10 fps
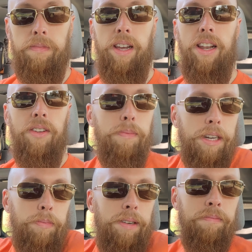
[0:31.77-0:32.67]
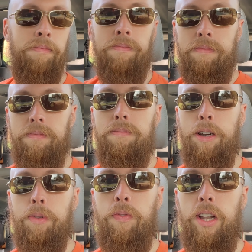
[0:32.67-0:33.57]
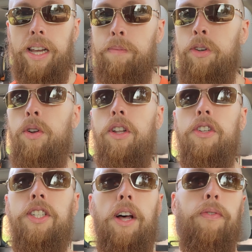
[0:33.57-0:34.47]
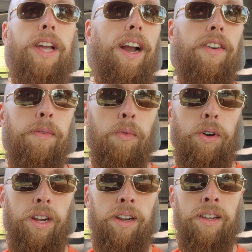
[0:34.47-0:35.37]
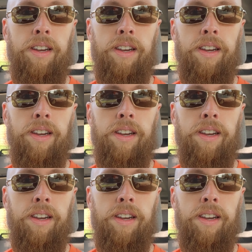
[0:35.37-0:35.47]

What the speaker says: I don't know, it makes me feel like I'm doing a little self-care in the morning.